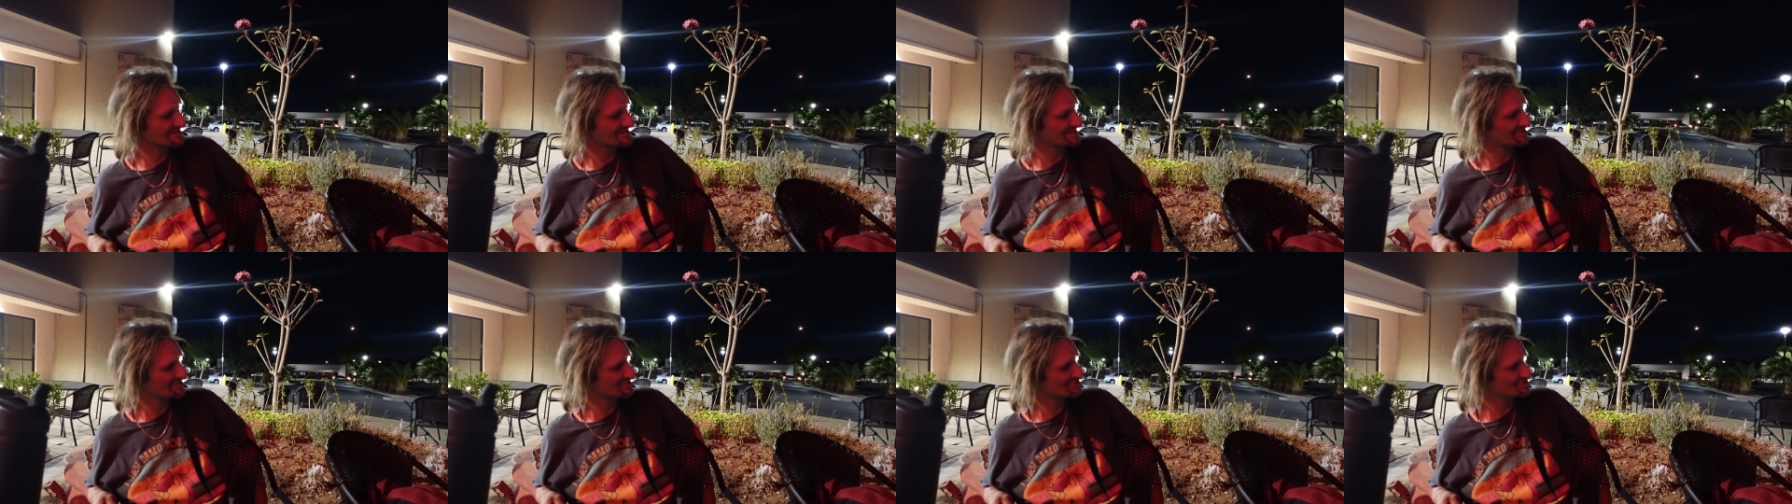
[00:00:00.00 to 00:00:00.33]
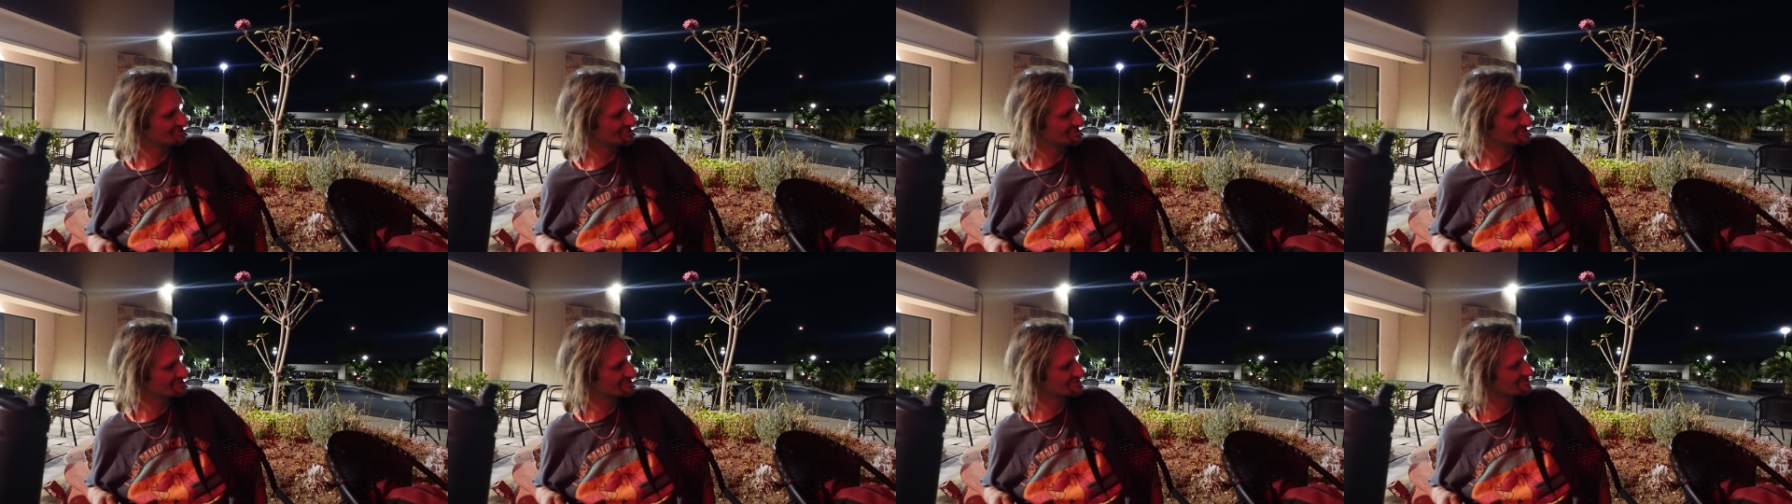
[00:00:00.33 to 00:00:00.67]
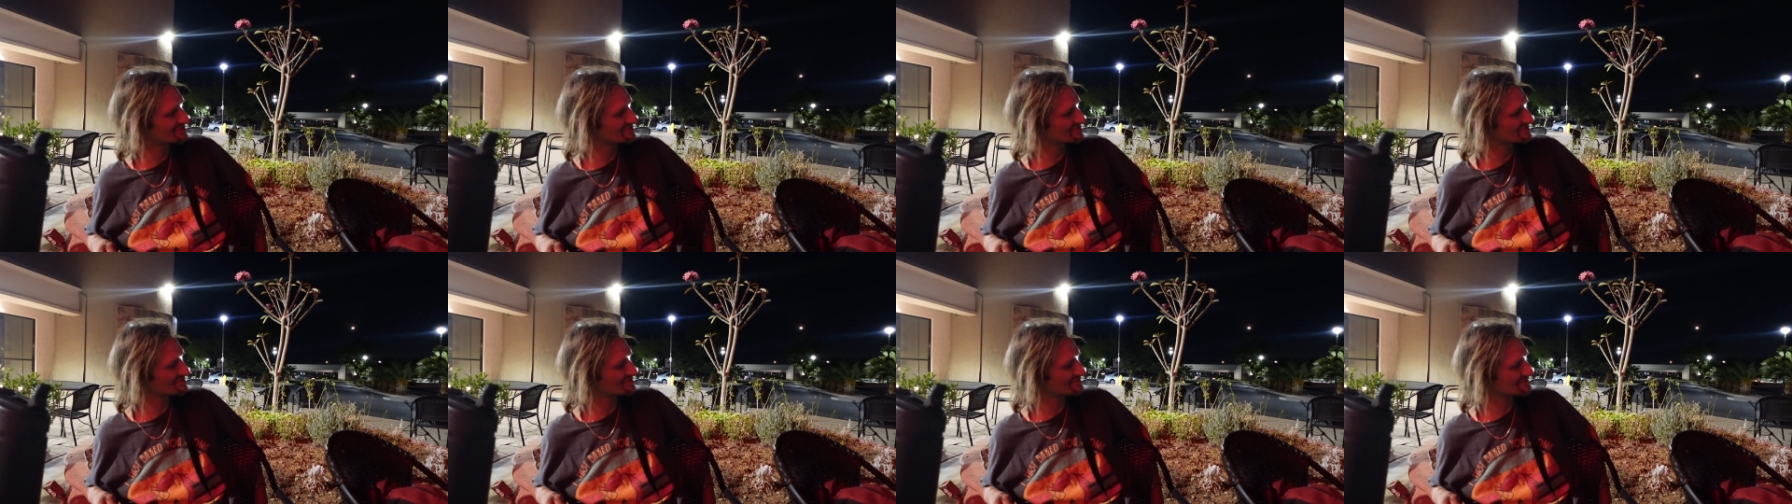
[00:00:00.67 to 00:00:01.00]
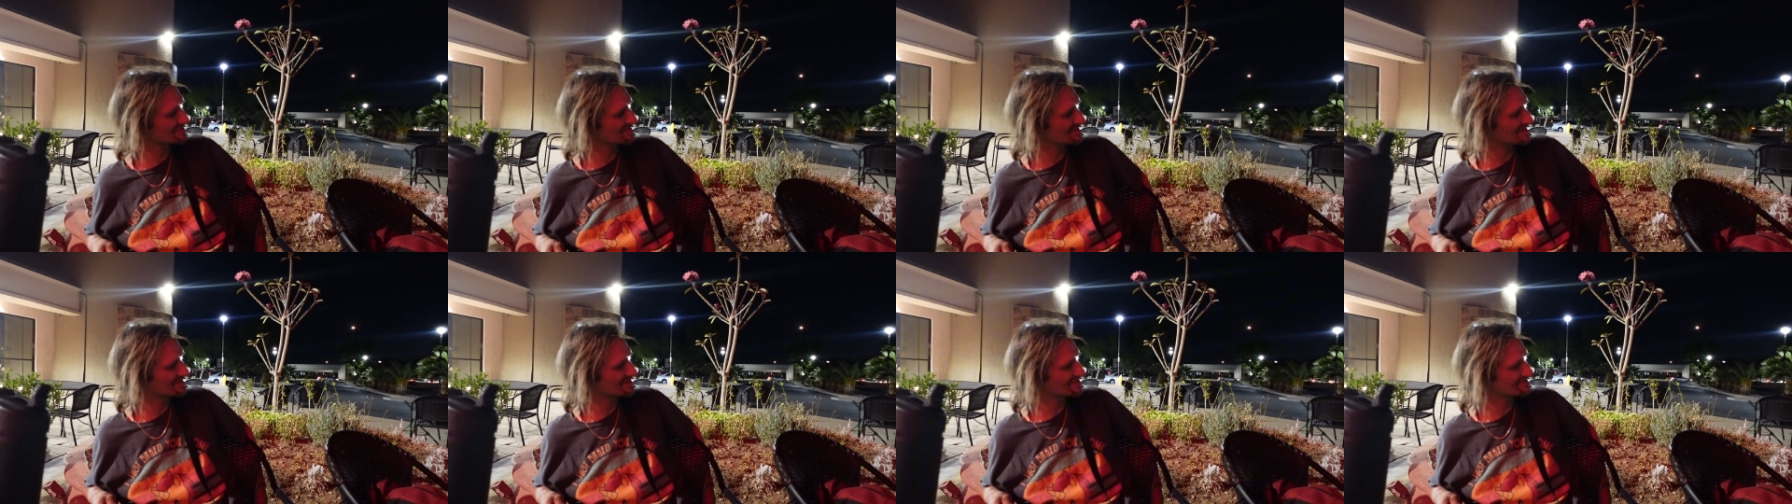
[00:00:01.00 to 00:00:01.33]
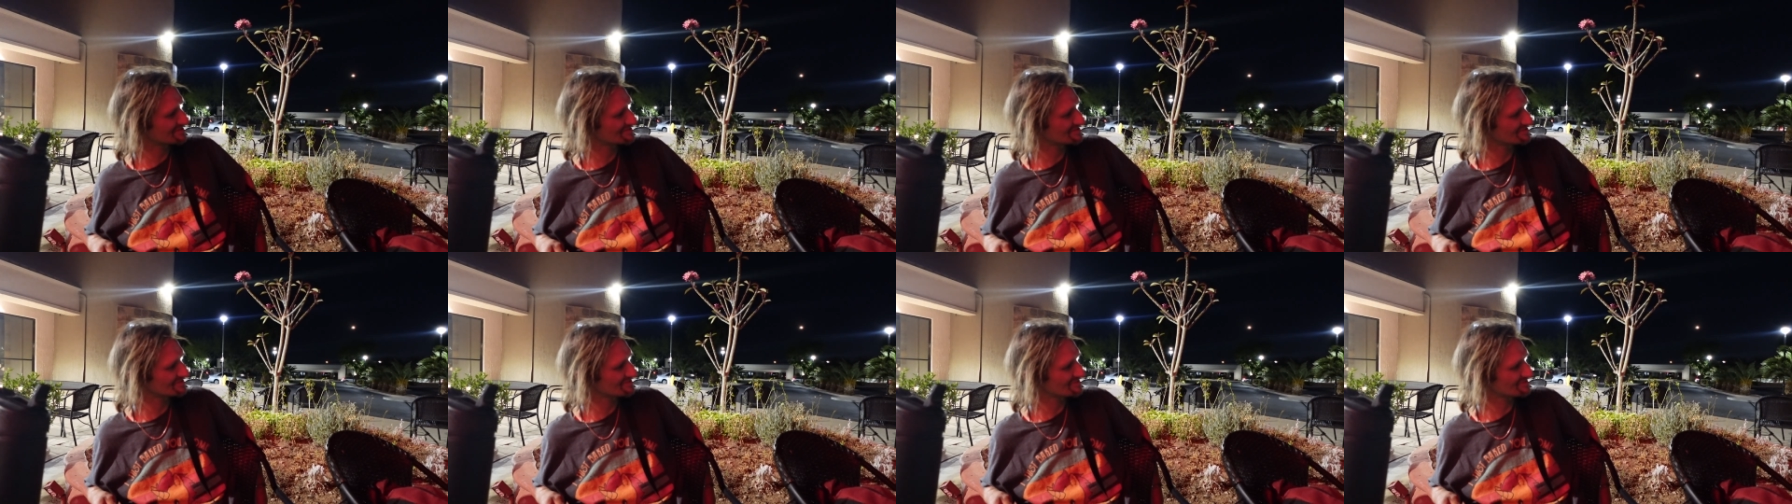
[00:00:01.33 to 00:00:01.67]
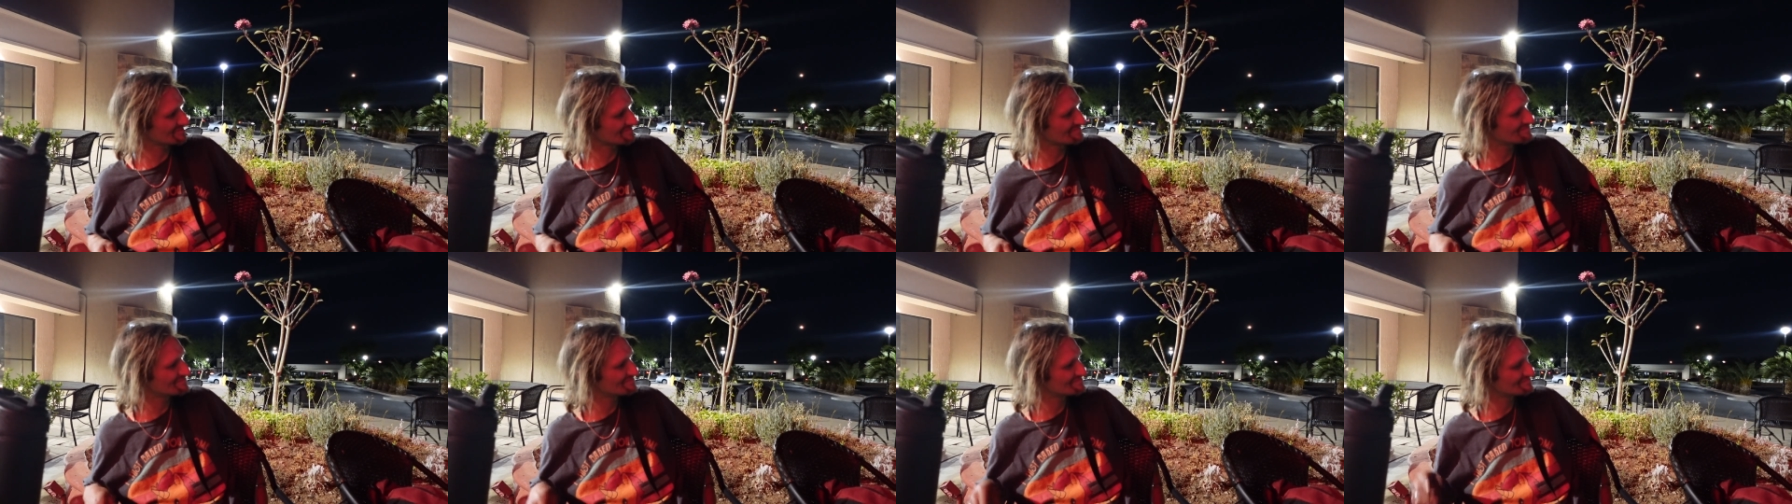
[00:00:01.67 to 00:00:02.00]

energy kick, a little